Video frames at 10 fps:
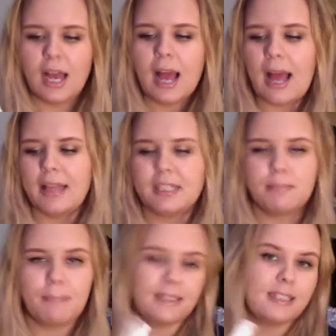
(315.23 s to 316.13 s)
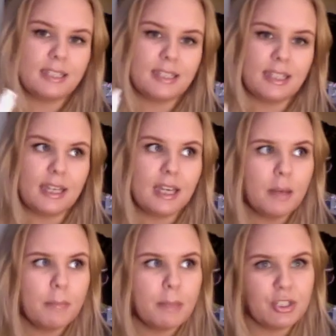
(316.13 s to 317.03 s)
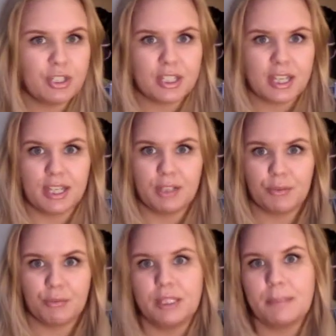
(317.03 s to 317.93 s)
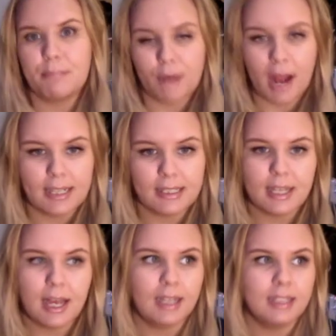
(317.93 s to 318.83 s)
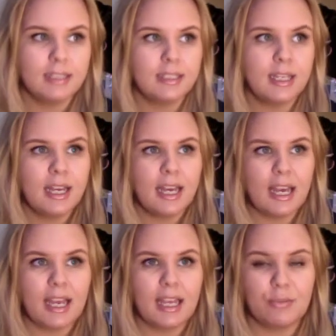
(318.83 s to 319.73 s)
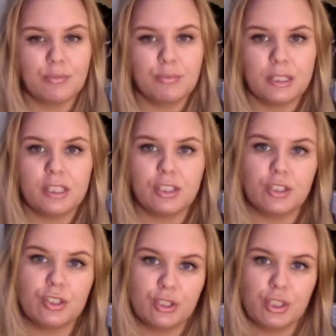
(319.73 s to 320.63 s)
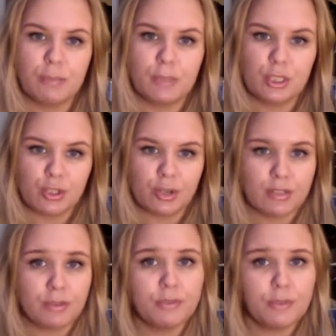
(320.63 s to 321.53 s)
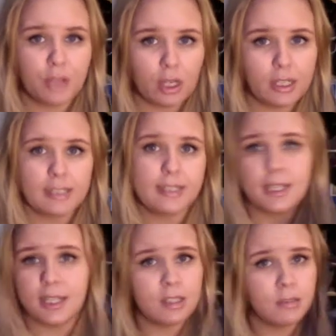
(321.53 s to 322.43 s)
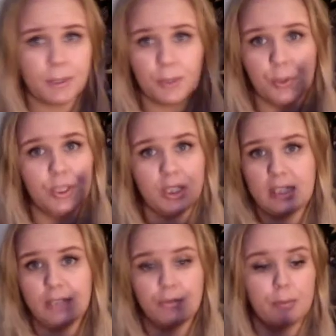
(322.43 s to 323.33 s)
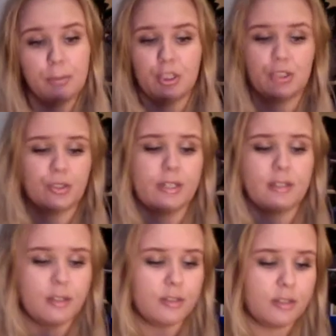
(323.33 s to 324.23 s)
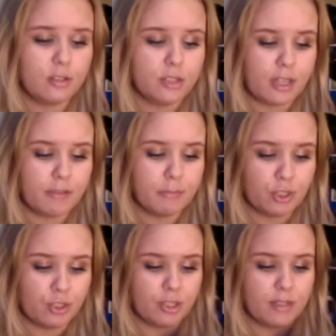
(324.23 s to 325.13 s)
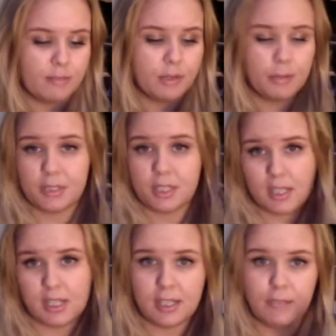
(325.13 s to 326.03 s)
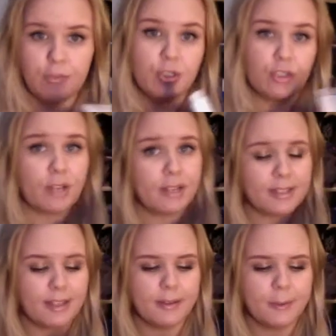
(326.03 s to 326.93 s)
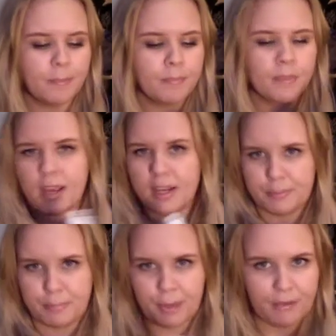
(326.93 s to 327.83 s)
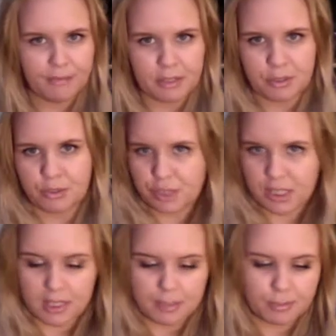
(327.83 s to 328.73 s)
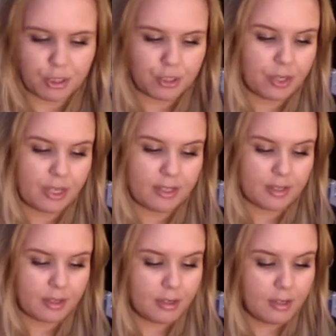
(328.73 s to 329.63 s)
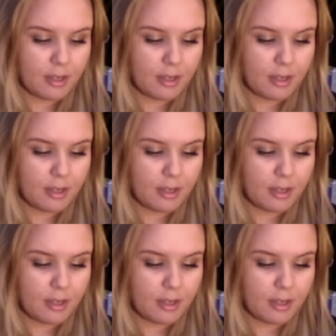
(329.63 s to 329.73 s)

And this basically makes your skin really bright, and it's really good under your moisturiser. If you've got oily skin, this will be all you need for a moisturiser, because it does have moisturising properties in it. If you've got dry skin, it's perfect underneath your moisturiser.